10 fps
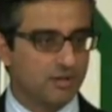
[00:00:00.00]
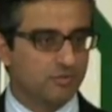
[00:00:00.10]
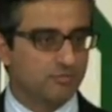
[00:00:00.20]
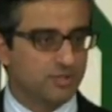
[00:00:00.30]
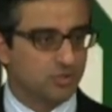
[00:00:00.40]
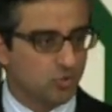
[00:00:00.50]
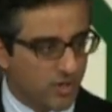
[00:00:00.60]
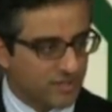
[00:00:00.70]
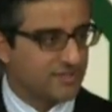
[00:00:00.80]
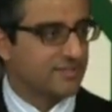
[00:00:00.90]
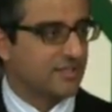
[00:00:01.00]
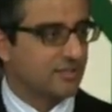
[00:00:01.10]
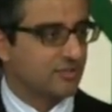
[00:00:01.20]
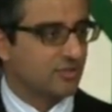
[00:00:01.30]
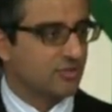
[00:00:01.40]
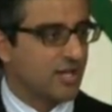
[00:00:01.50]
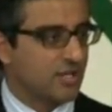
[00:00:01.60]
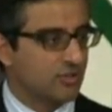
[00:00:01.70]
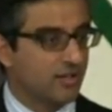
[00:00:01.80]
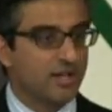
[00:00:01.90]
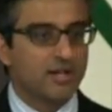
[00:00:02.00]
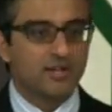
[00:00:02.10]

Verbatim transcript: a movement towards the center is contraction.